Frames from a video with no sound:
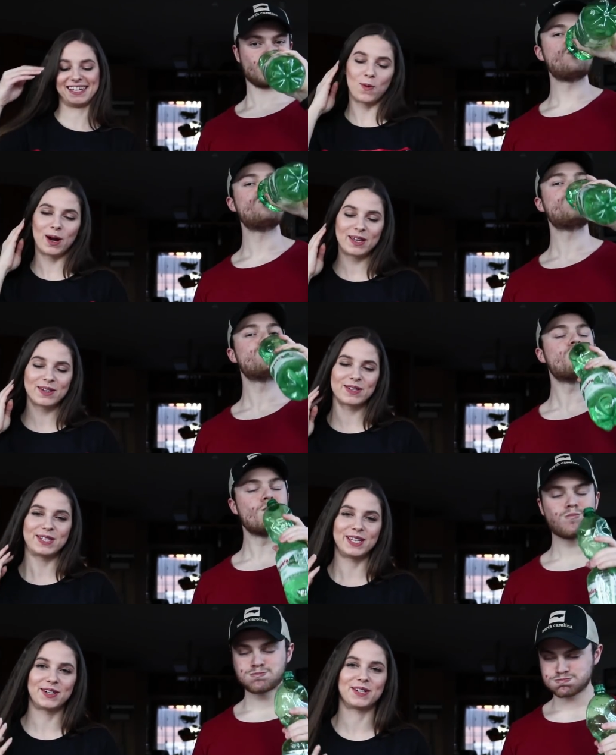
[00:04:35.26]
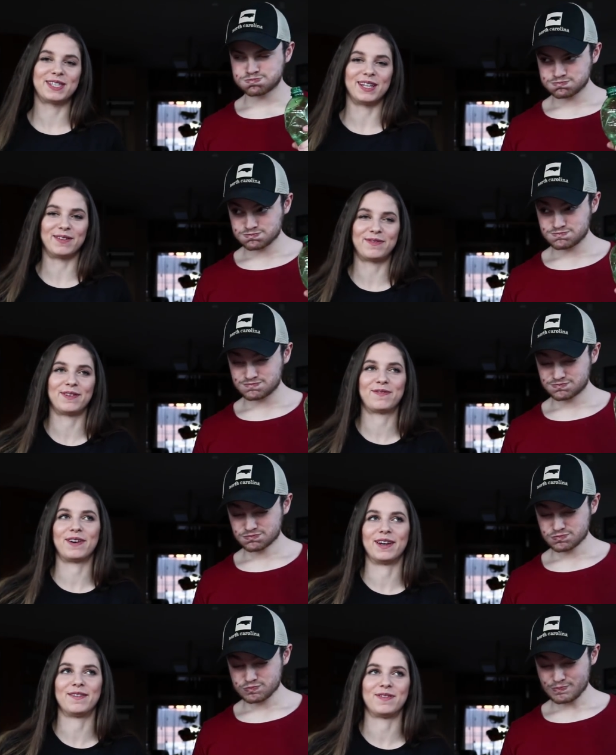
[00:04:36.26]
Speaker 1: Where do you see yourself in
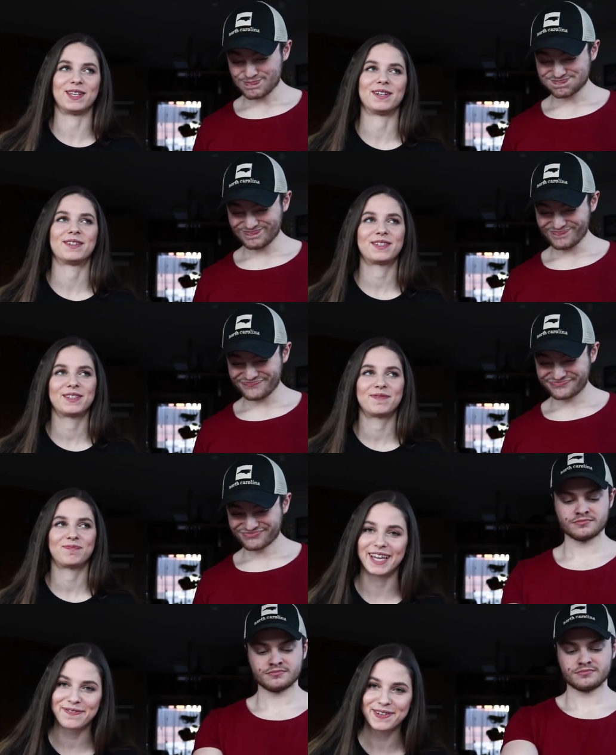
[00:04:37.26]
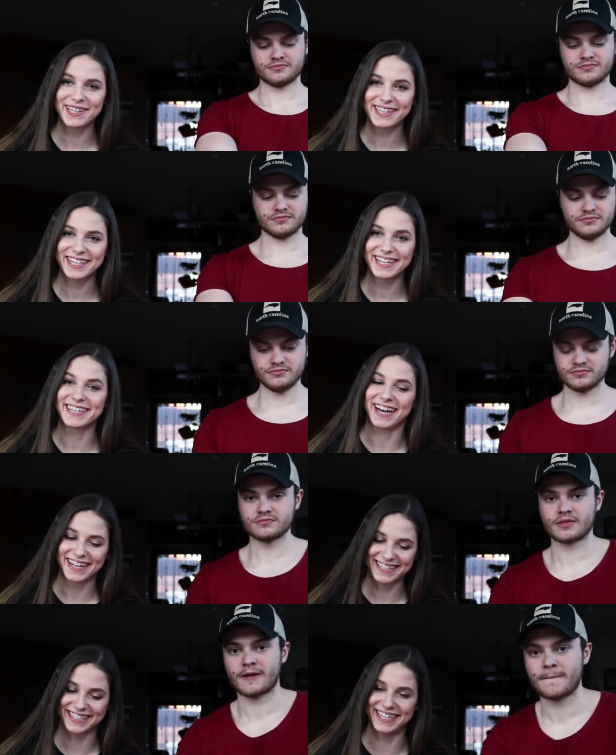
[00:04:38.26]
5 years? Definitely
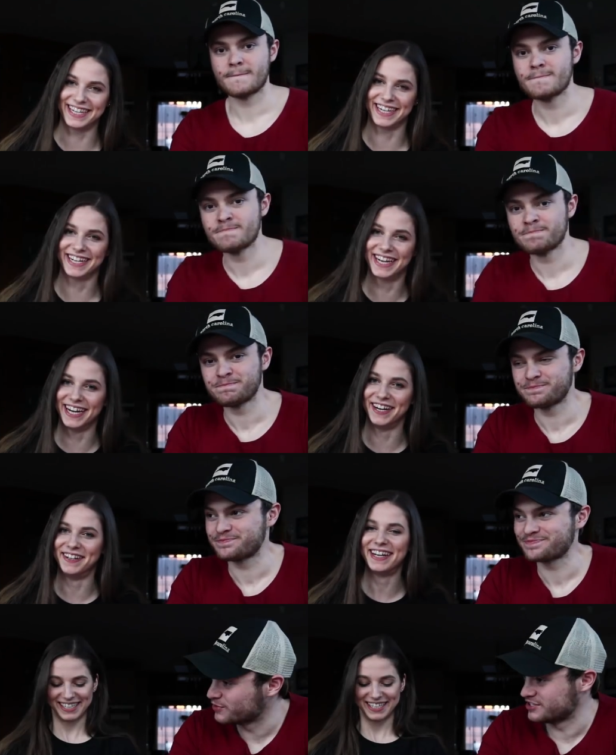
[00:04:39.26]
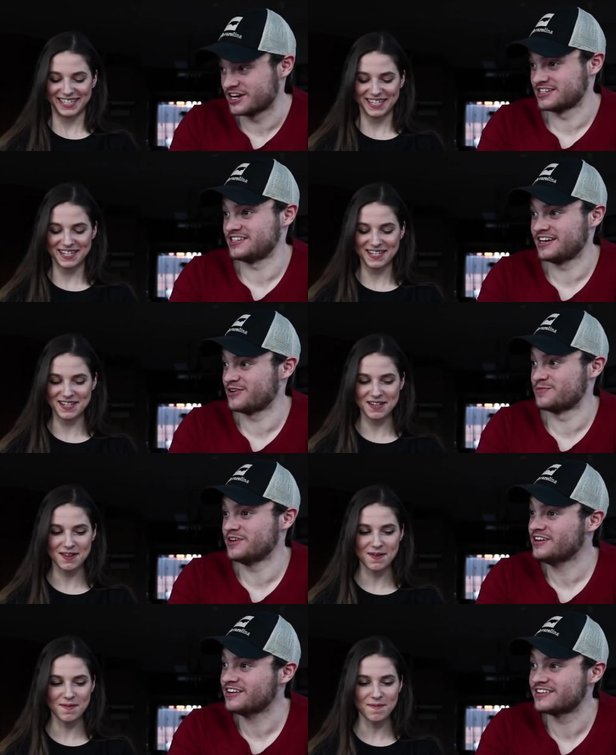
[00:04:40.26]
not sitting here.
Speaker 2: What, not sitting here to
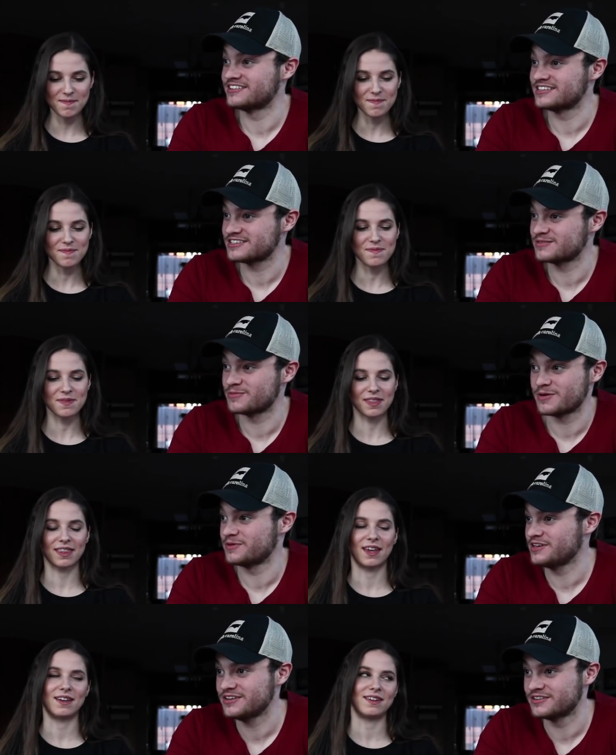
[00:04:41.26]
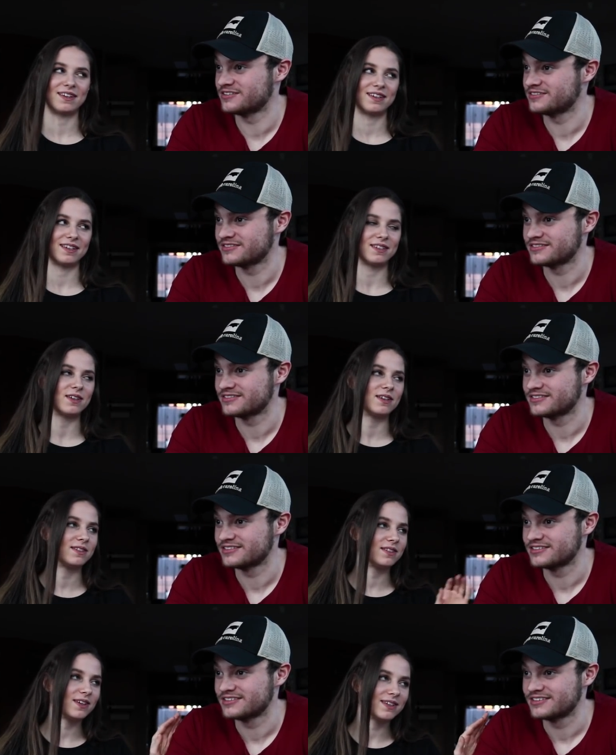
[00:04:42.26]
me? That's not about me?
Speaker 1: Or? Oh,
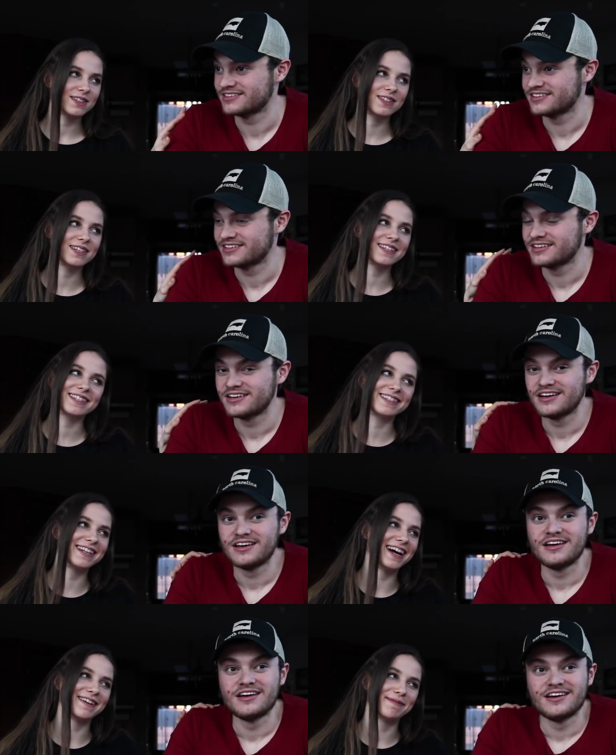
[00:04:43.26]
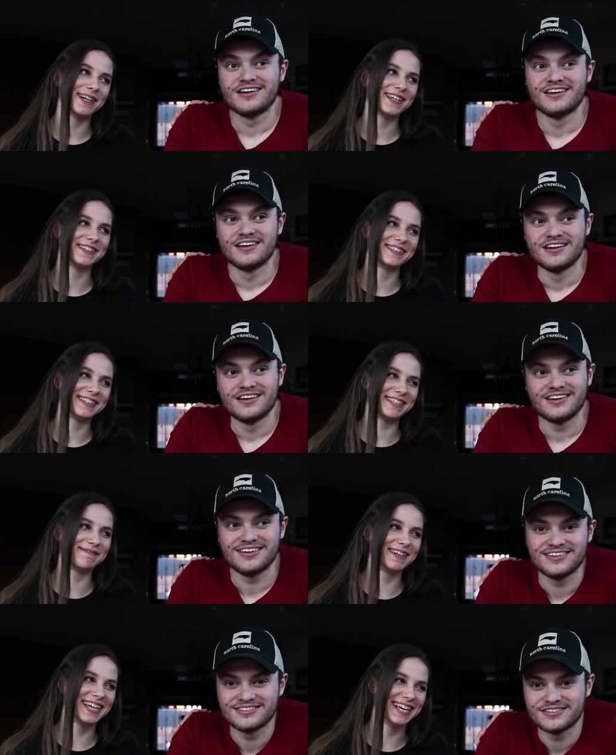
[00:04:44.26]
no, it's not about you, it's
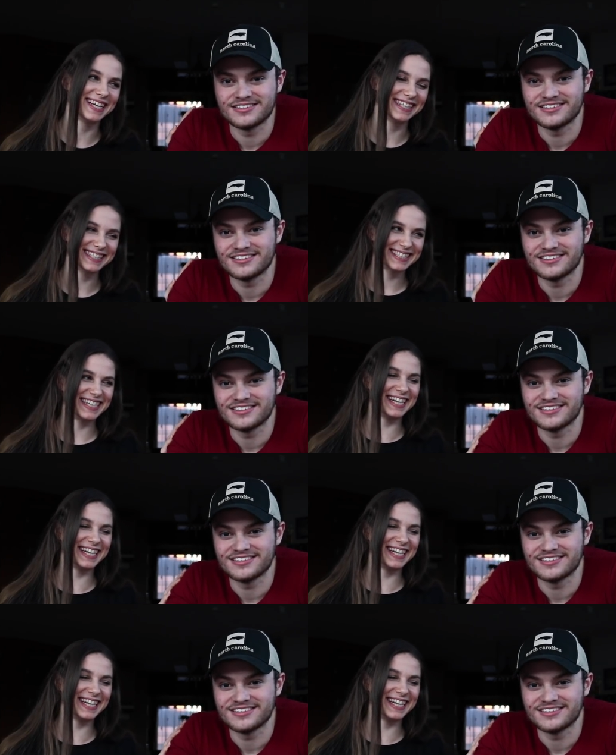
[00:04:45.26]
me.